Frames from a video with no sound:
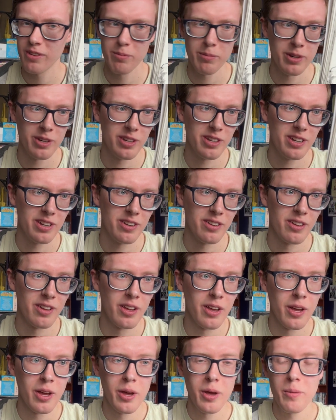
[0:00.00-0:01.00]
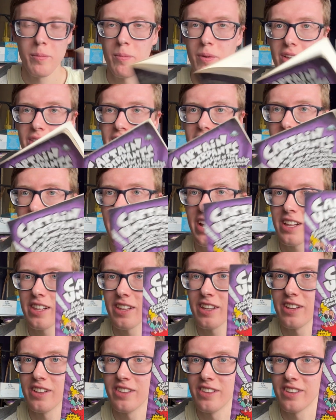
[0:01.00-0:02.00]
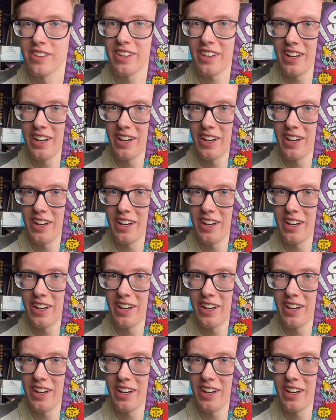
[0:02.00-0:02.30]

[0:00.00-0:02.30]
But yeah, but the aliens